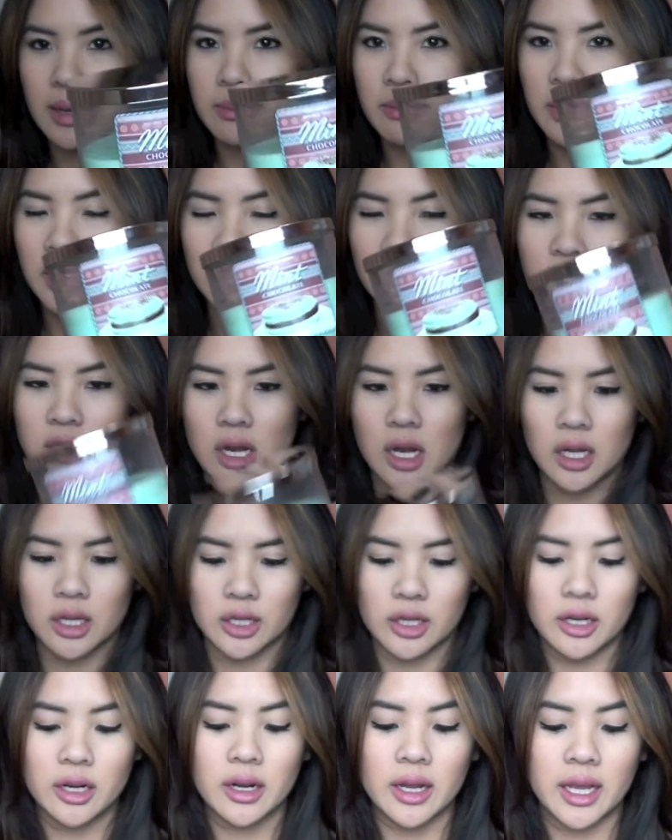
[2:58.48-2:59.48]
a mint
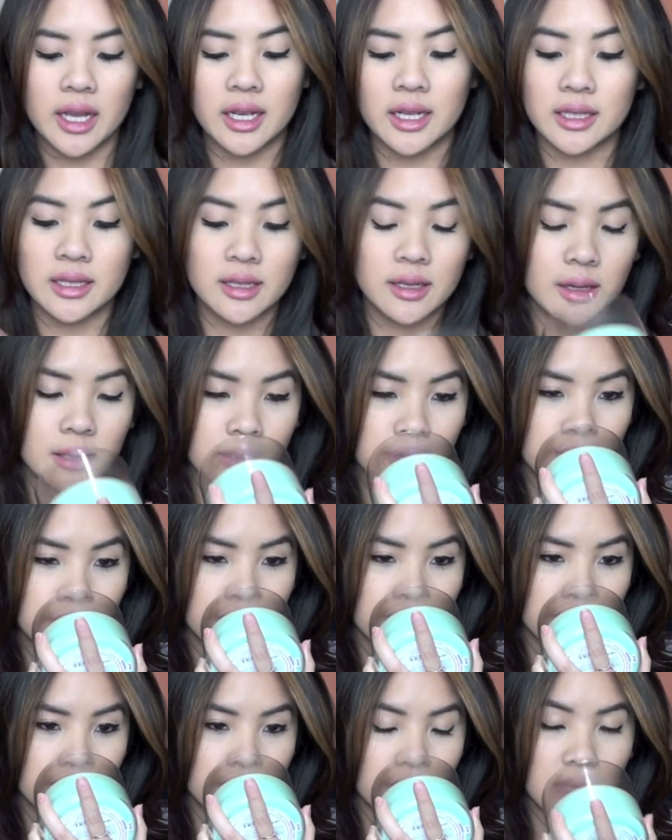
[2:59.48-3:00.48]
color, and
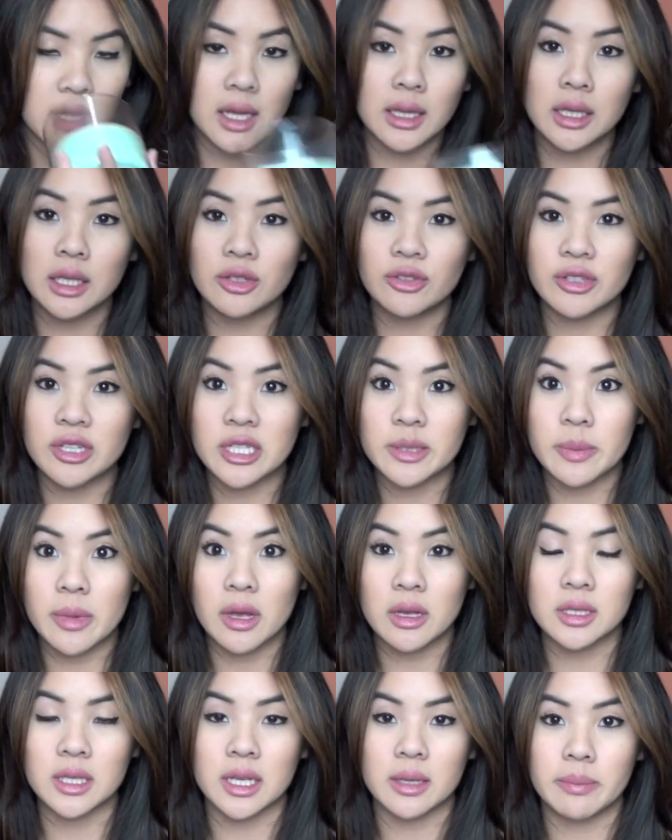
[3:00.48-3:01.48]
it literally
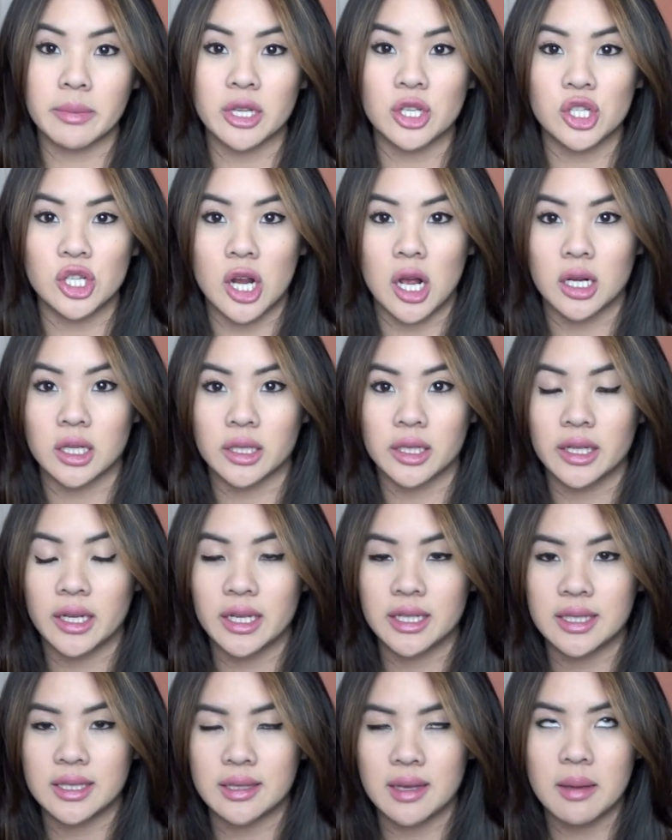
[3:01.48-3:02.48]
smells like mint chocolate.
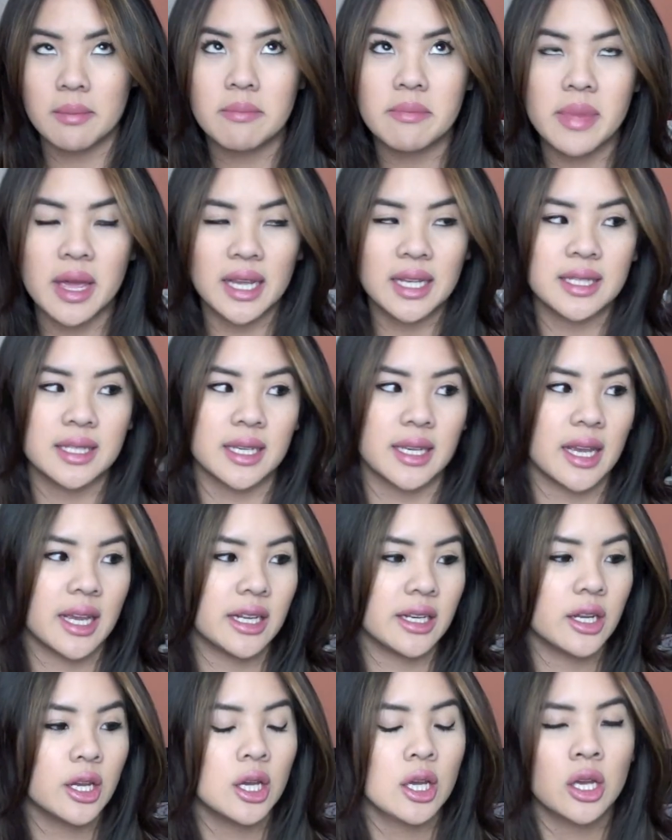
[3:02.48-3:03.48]
It's amazing,
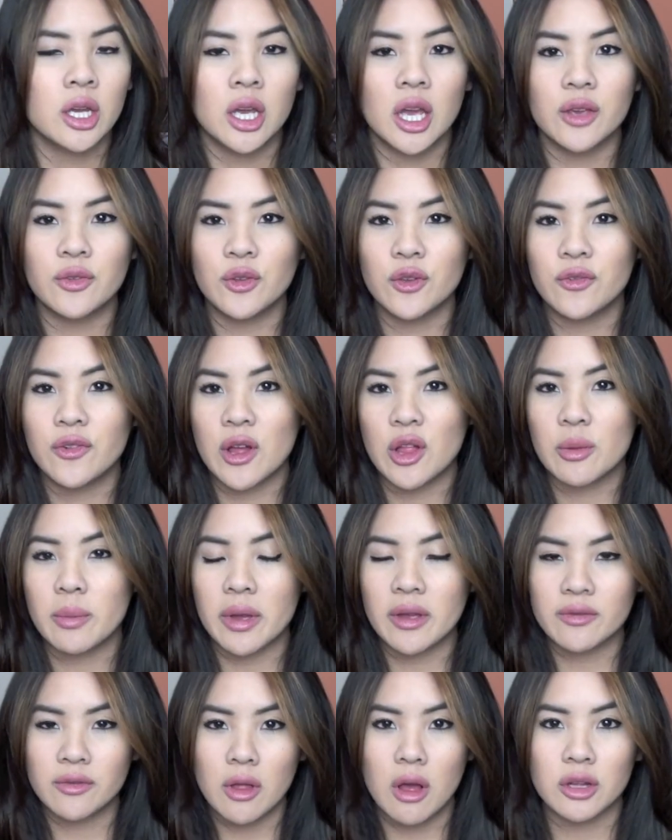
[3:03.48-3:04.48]
and if you follow
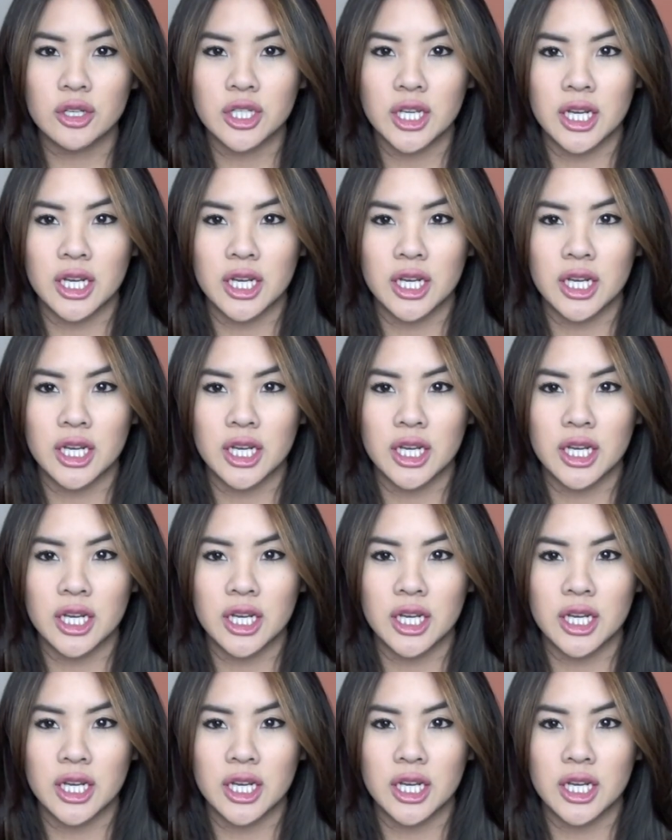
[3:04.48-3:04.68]
my vlog